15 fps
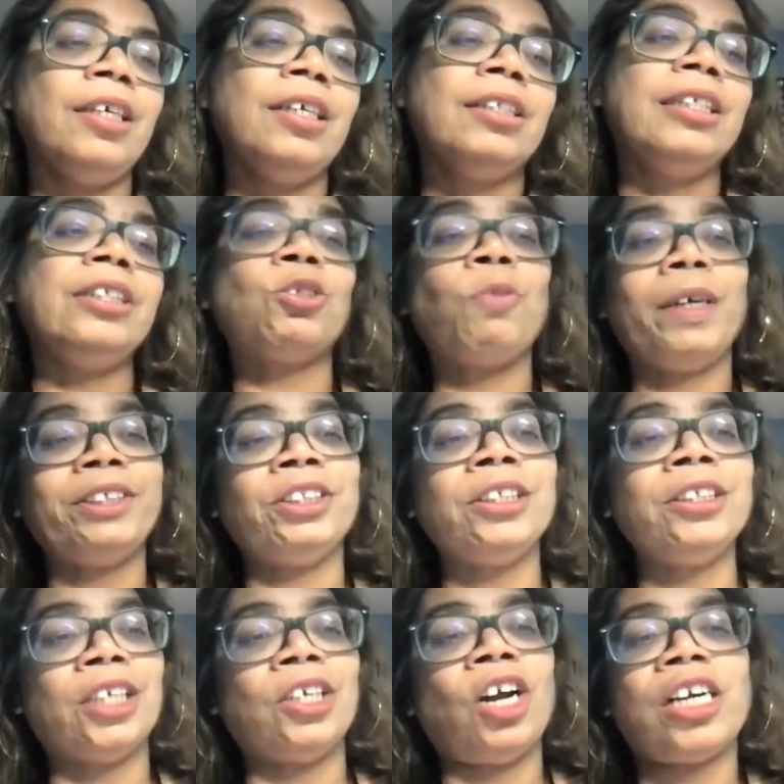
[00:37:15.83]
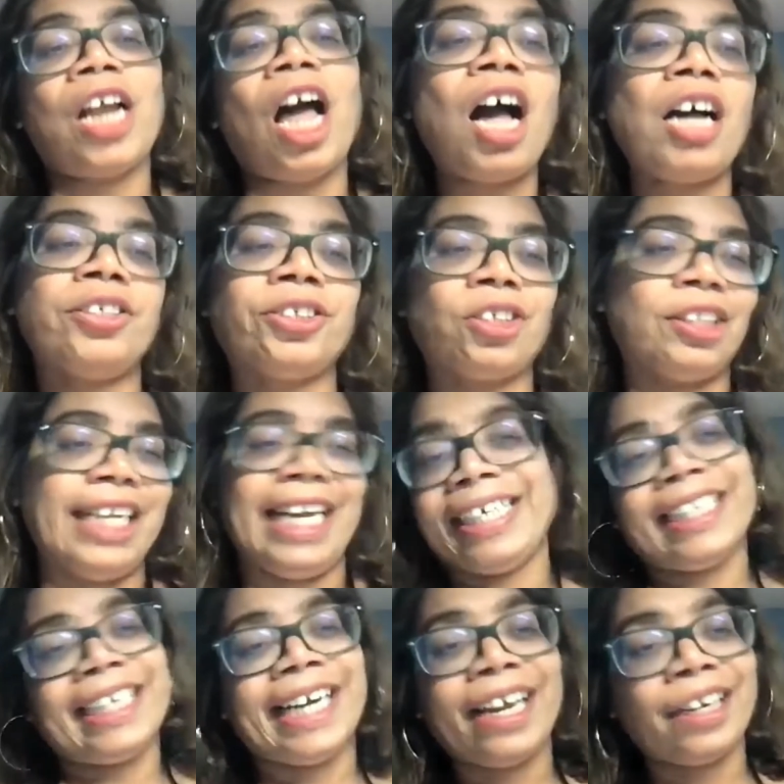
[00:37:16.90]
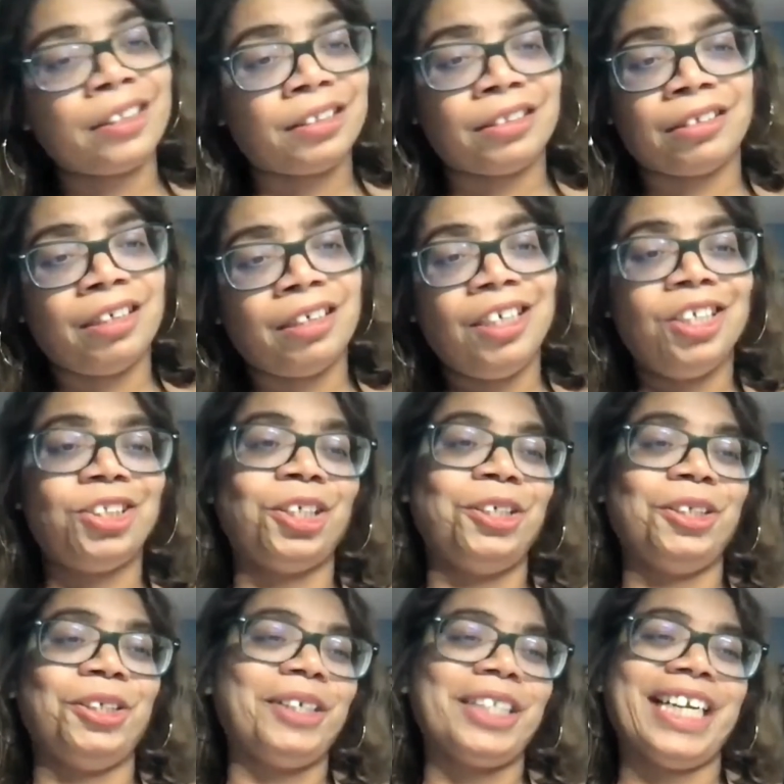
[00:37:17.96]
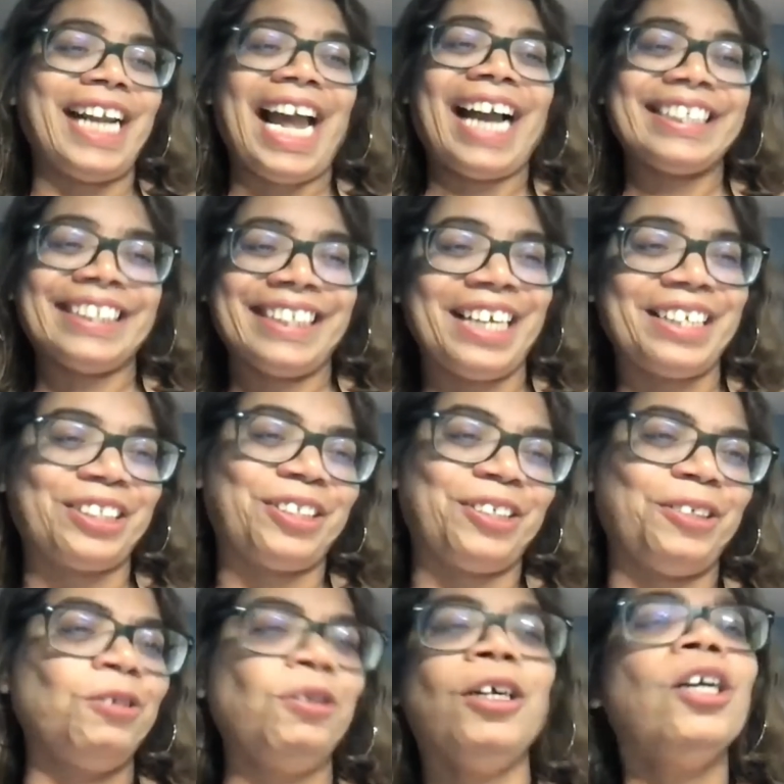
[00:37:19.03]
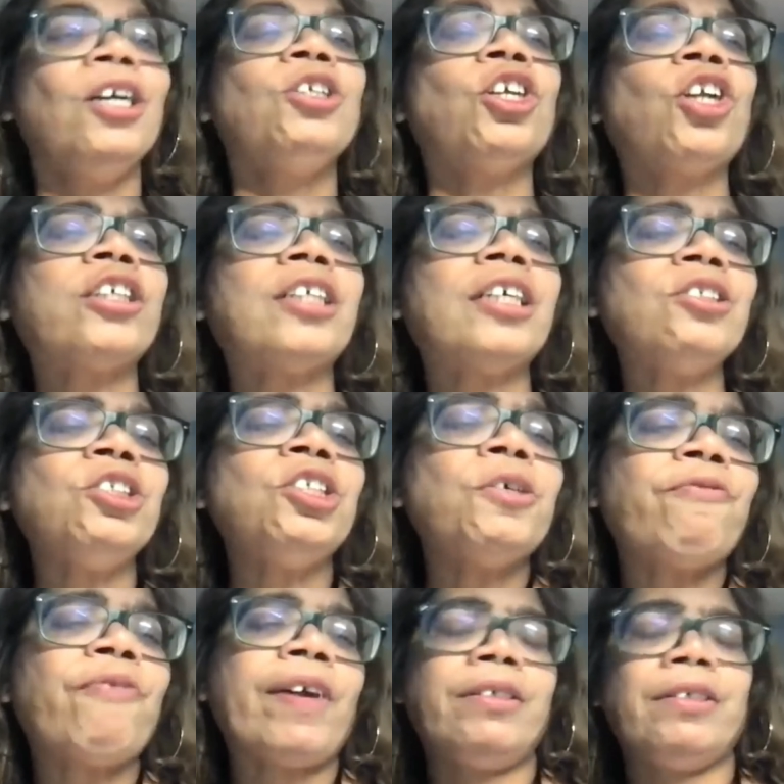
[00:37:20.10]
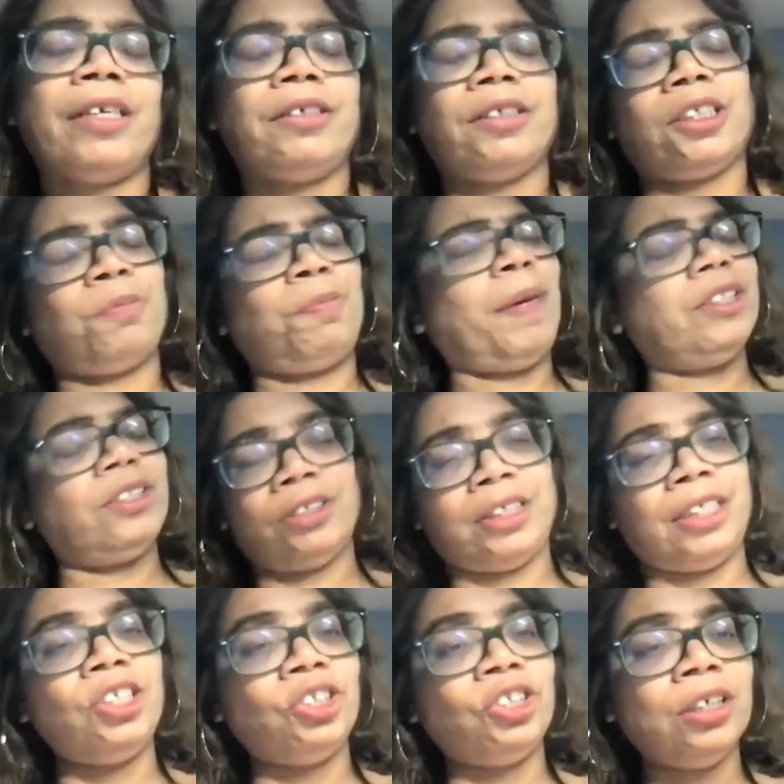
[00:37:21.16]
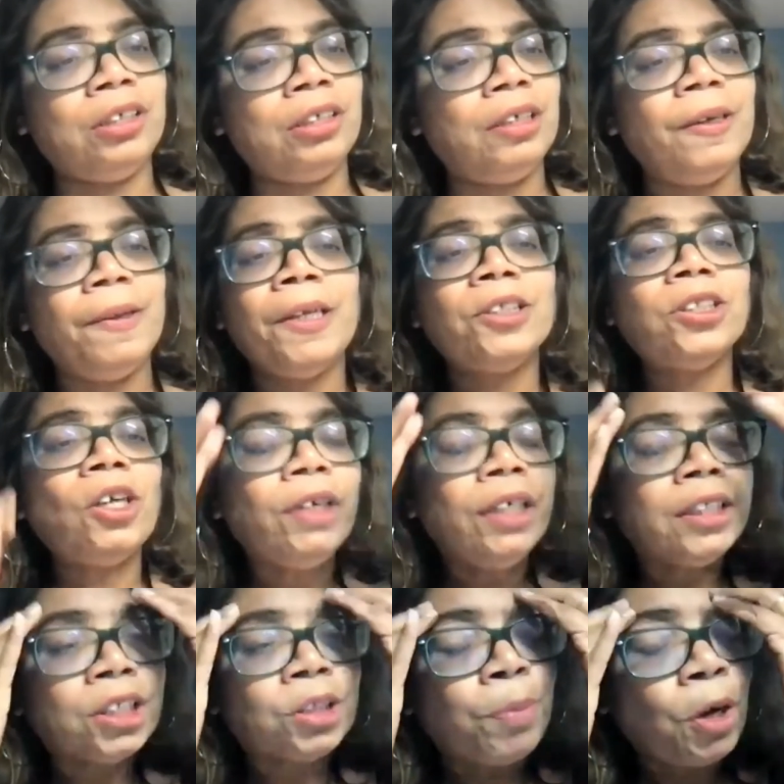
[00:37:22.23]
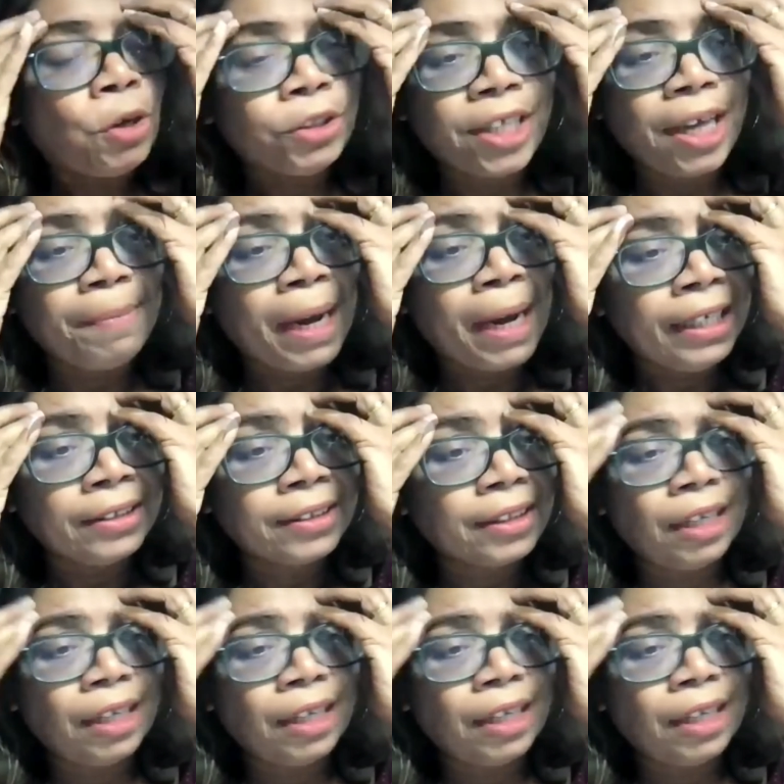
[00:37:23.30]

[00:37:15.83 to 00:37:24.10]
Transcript: These questions are not asked on the NCLEX. So you don't get access to, you don't find this space to teach it. So it just blows their minds.